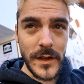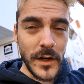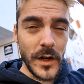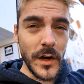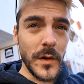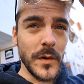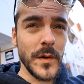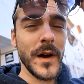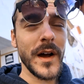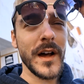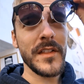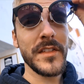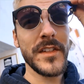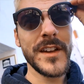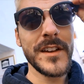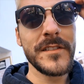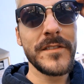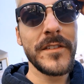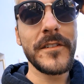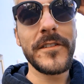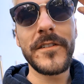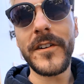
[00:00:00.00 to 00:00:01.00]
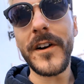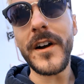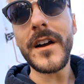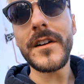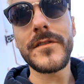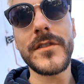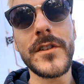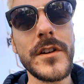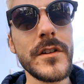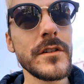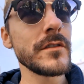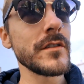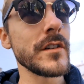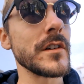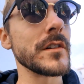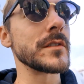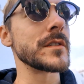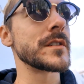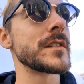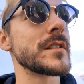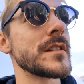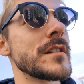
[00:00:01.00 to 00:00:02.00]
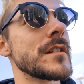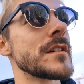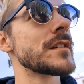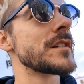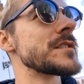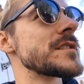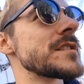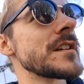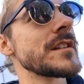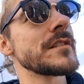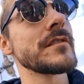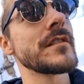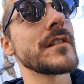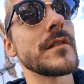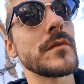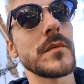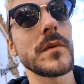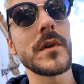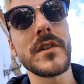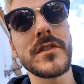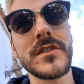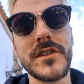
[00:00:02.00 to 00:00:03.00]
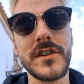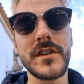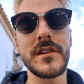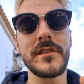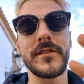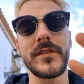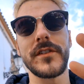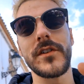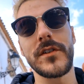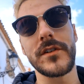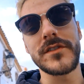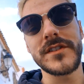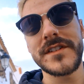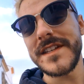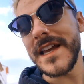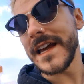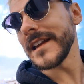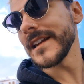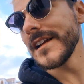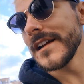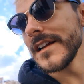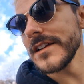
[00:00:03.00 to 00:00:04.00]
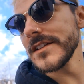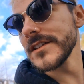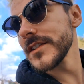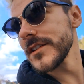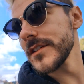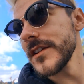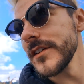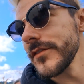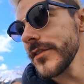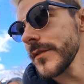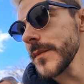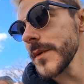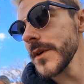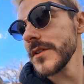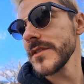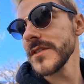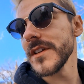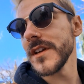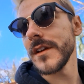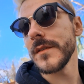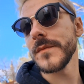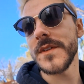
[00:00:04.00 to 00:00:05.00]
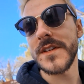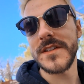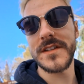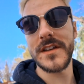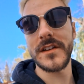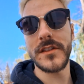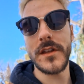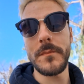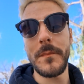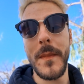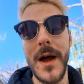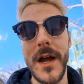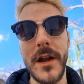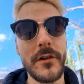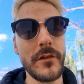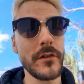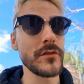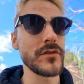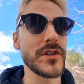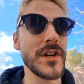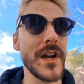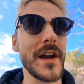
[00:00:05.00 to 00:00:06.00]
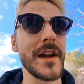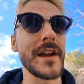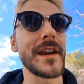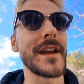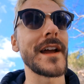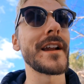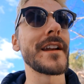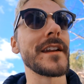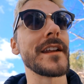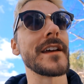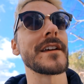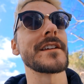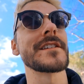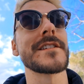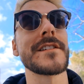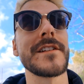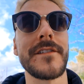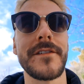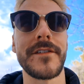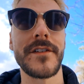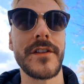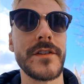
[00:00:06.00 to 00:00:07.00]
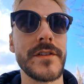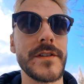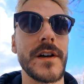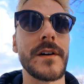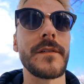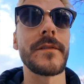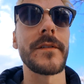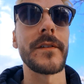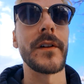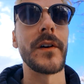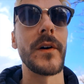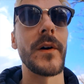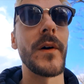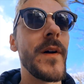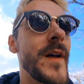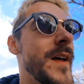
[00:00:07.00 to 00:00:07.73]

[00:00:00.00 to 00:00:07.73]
you go. I think for €5, considering it was 2 floors, technically 2 different museums because you had the micro gigantic stuff on the top floor,